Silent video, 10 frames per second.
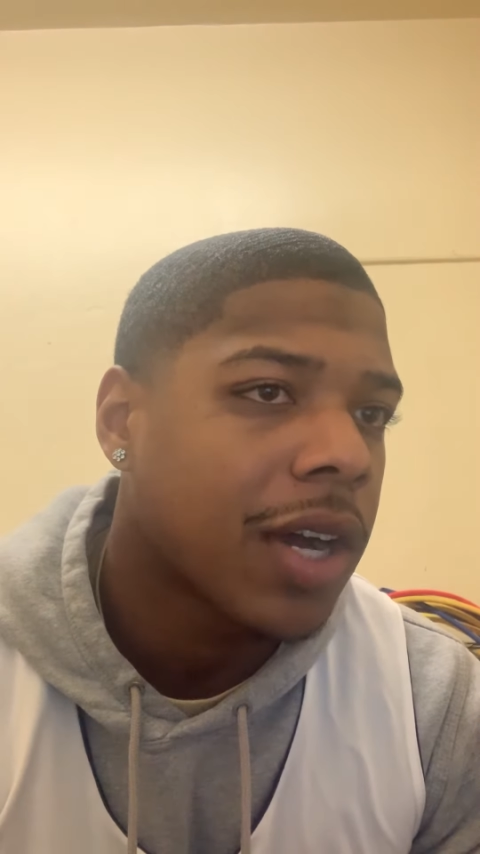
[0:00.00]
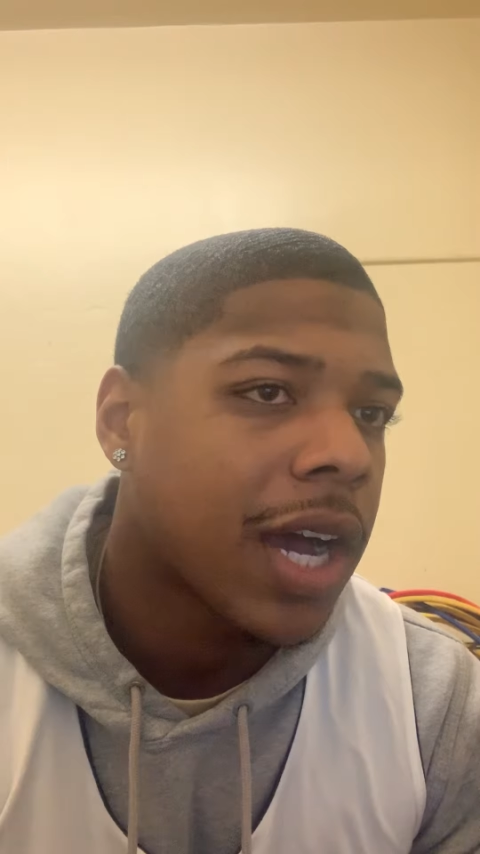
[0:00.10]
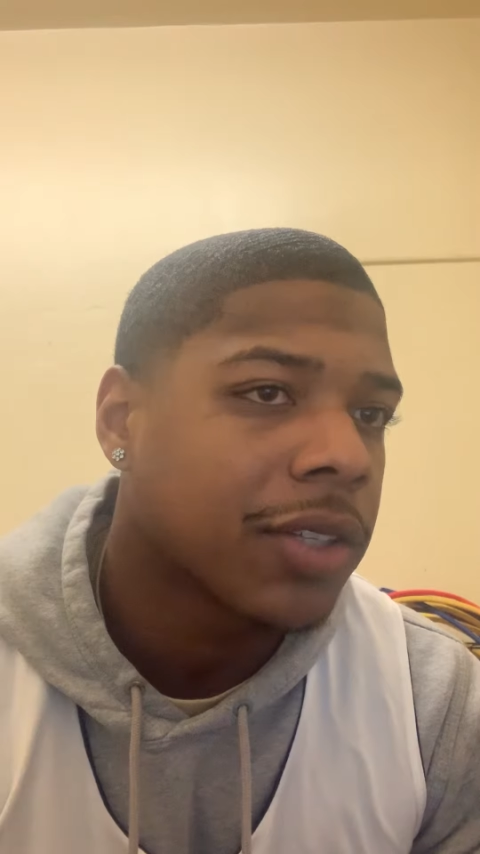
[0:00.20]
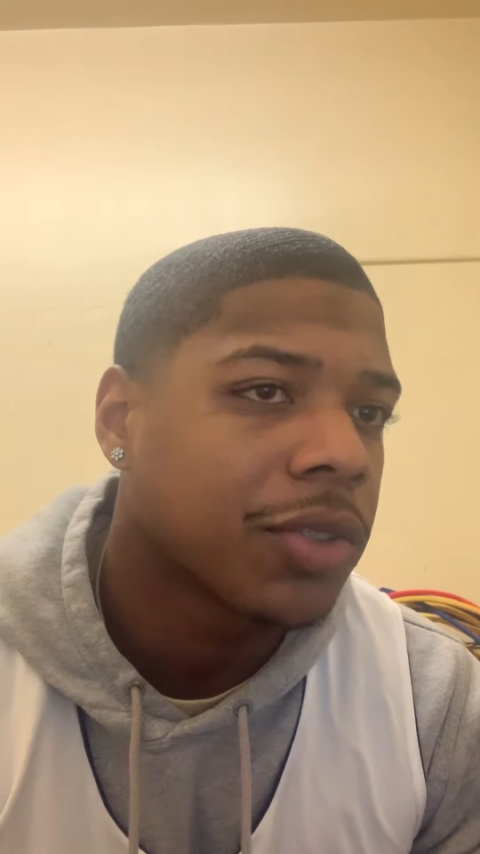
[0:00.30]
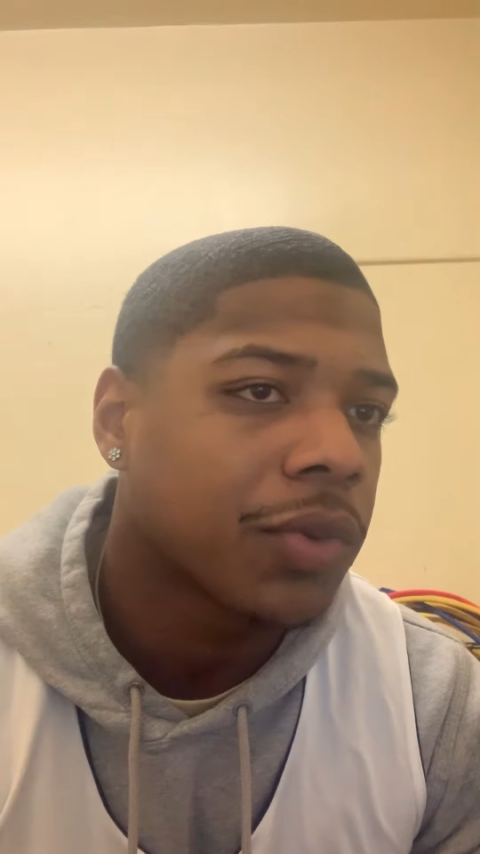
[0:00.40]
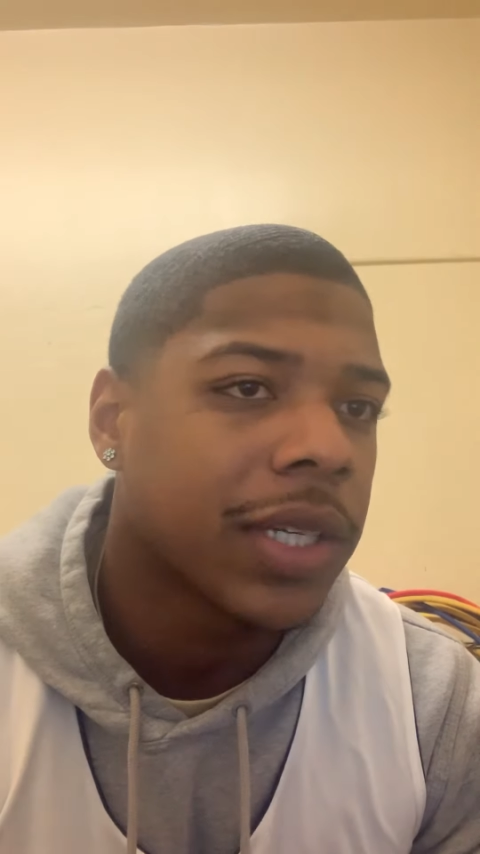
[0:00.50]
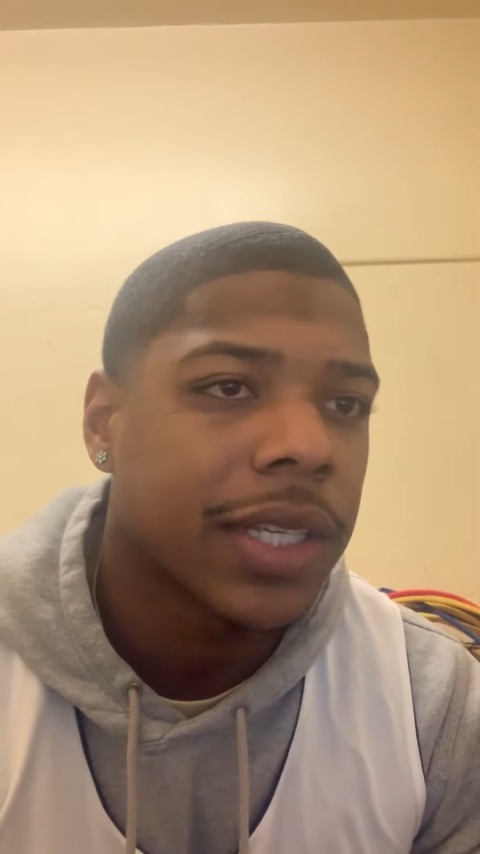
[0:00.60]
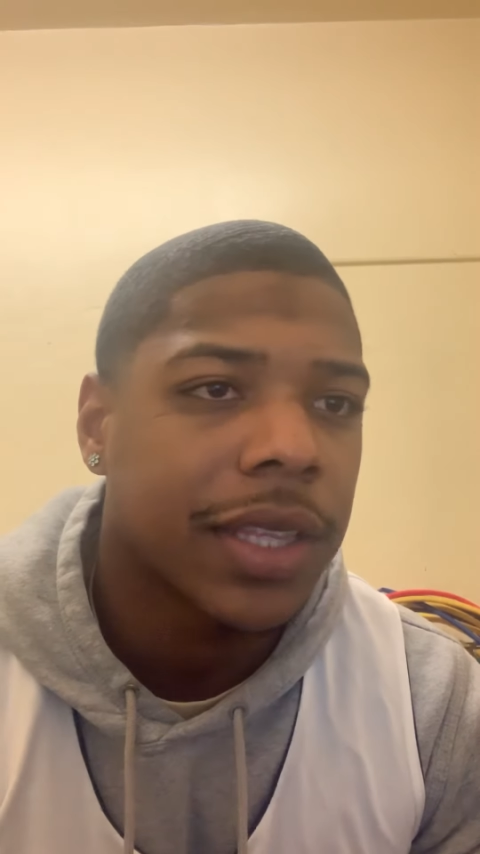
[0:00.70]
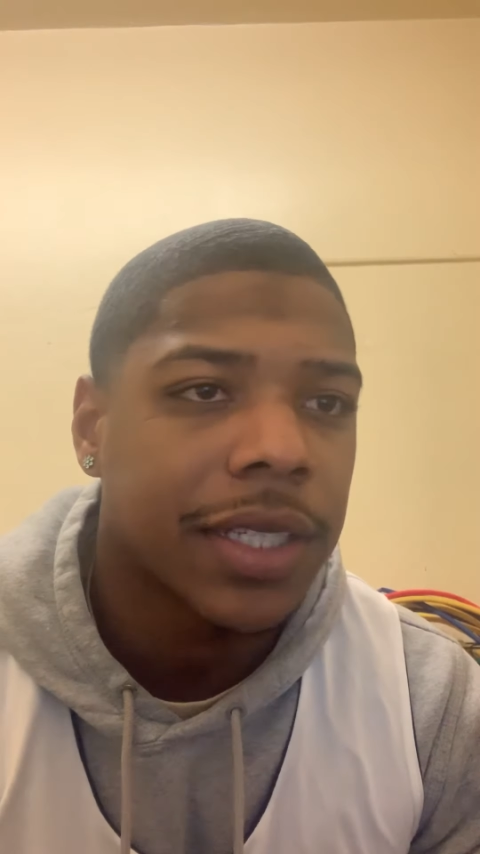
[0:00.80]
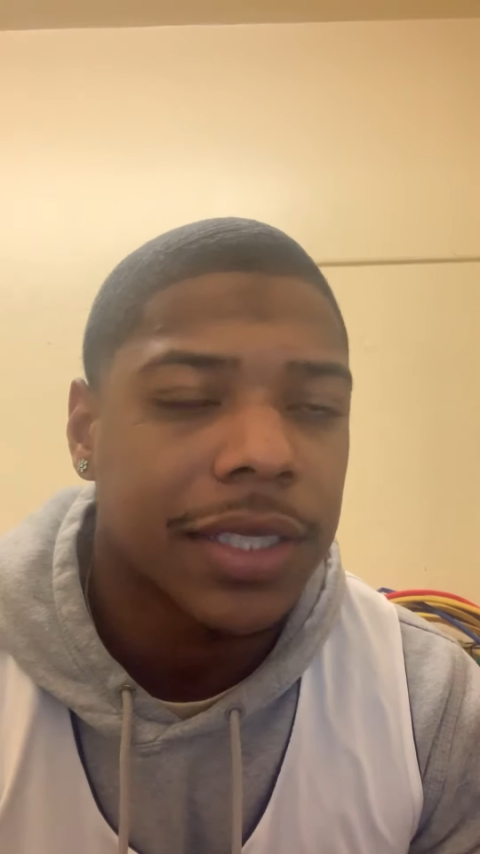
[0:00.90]
how to
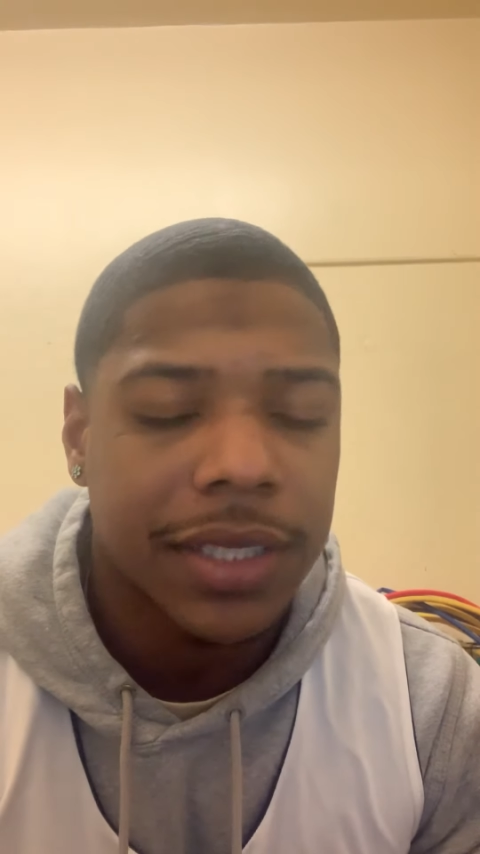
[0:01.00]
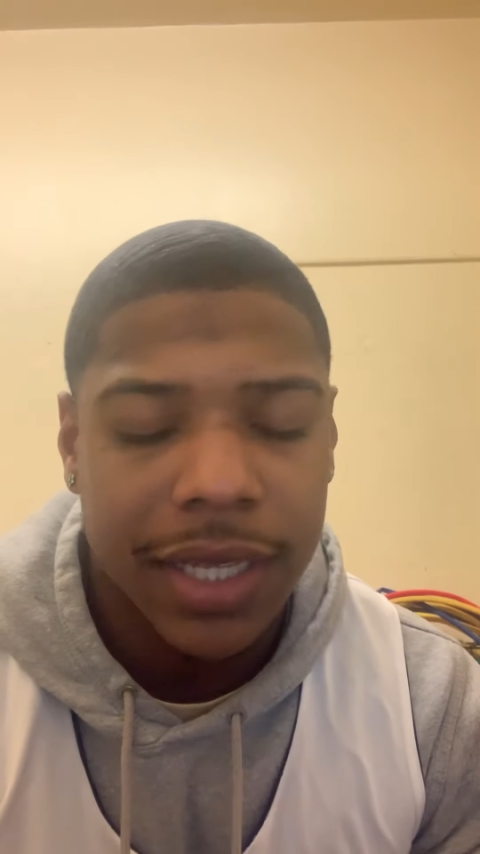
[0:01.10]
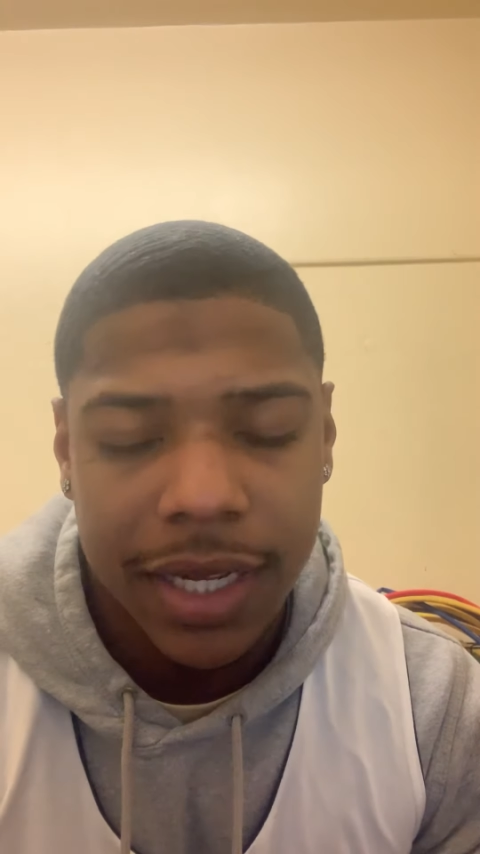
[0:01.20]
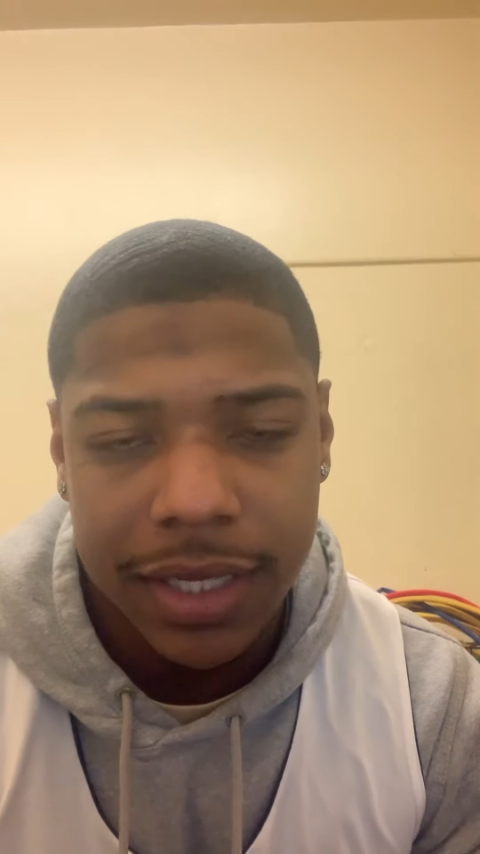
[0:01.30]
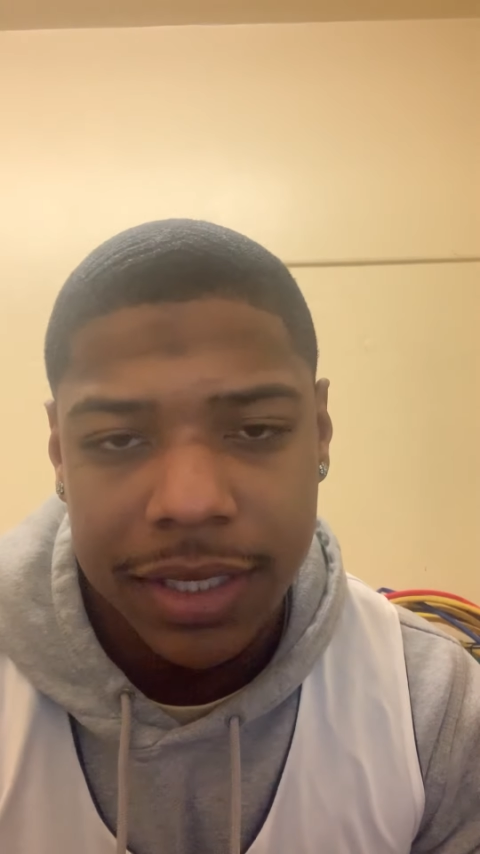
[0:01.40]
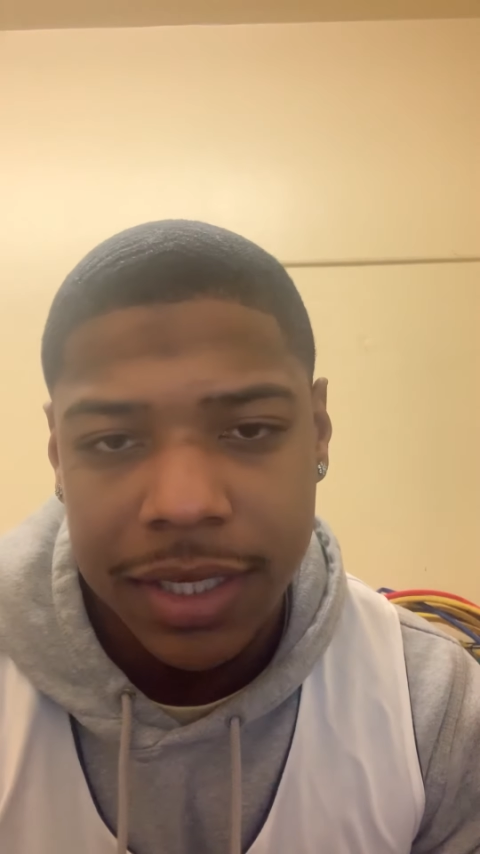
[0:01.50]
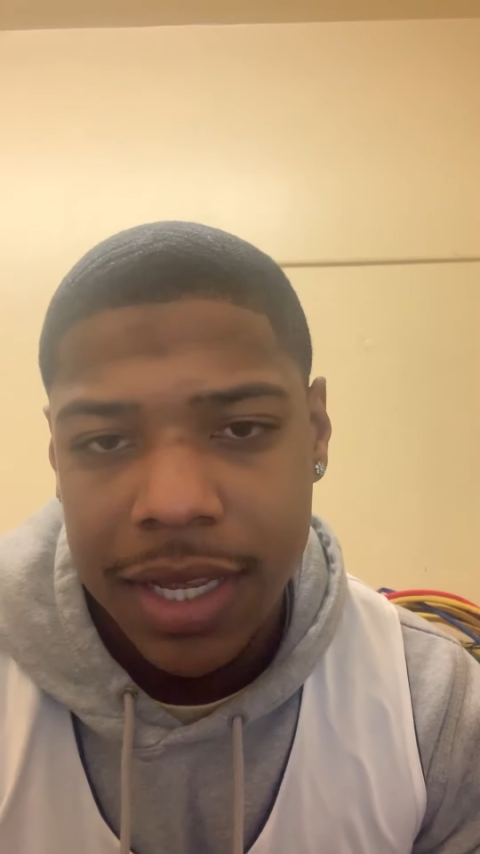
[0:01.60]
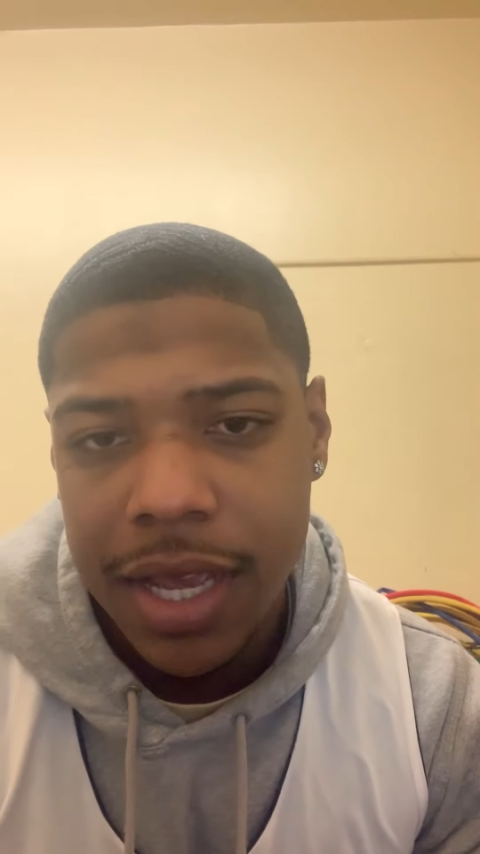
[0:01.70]
read these texts.